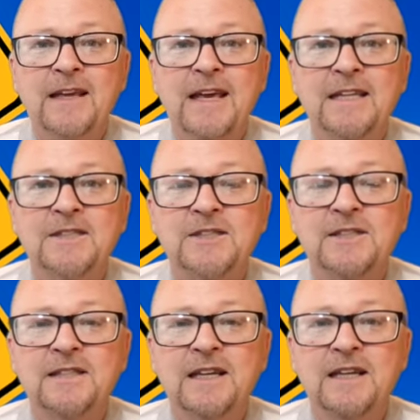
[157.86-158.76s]

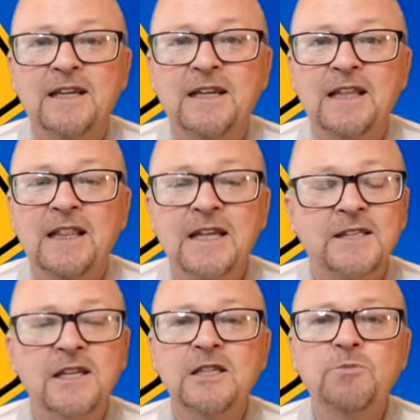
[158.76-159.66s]
It's
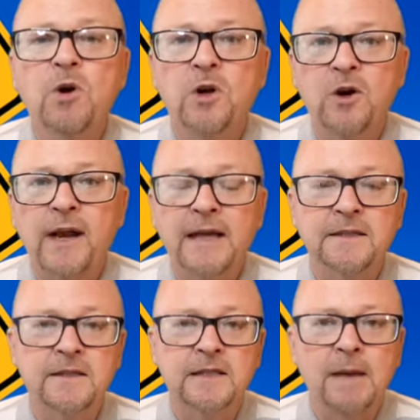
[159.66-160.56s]
listening to what God has
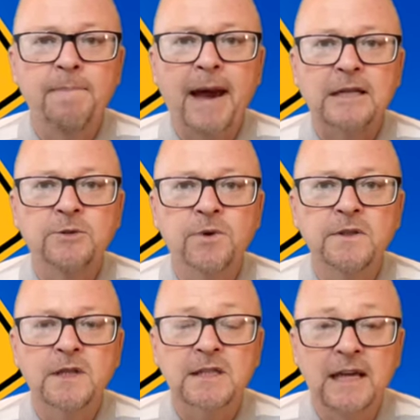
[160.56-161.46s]
to say back to
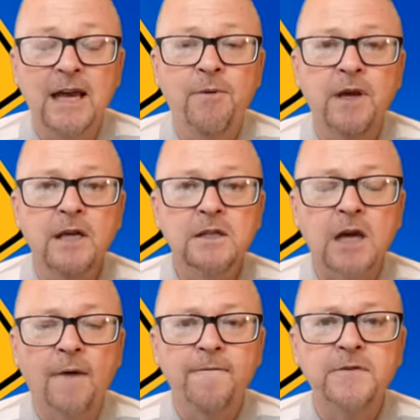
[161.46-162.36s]
us. It's hearing his
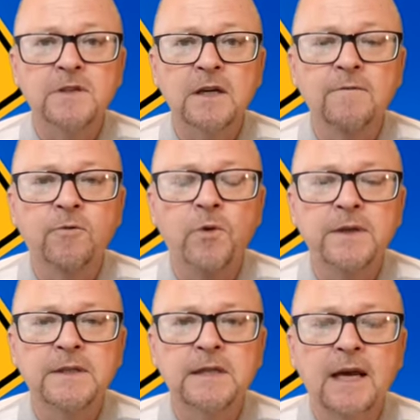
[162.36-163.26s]
comforting
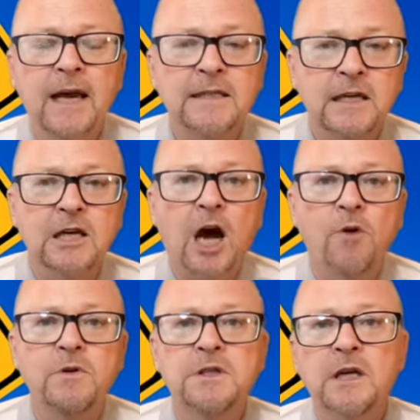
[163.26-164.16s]
voice, his
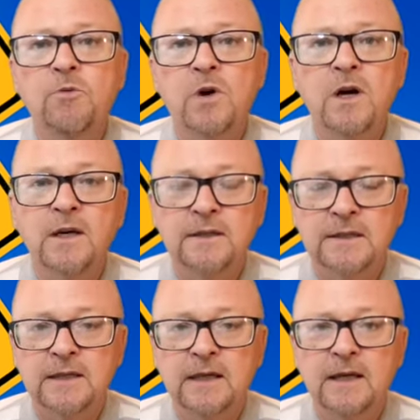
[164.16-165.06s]
encouraging
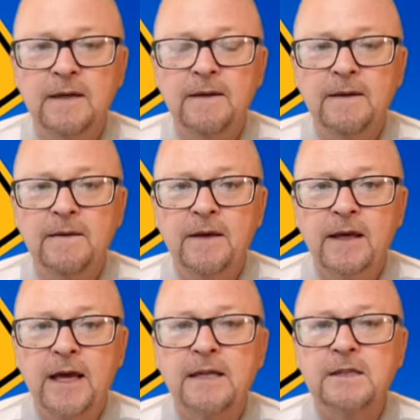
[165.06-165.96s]
words.
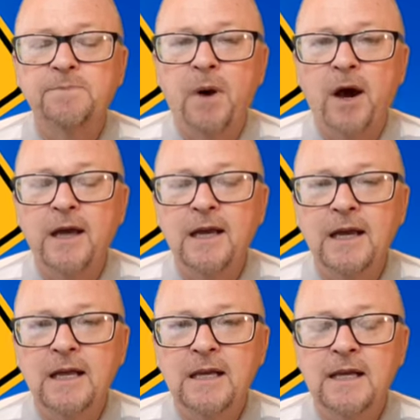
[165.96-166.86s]
It's by
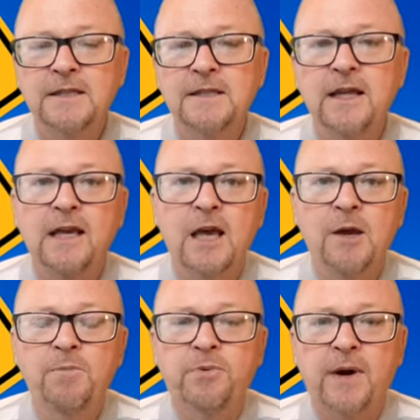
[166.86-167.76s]
listening
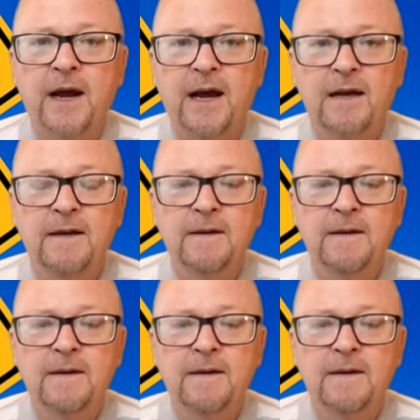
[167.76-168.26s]
in prayer.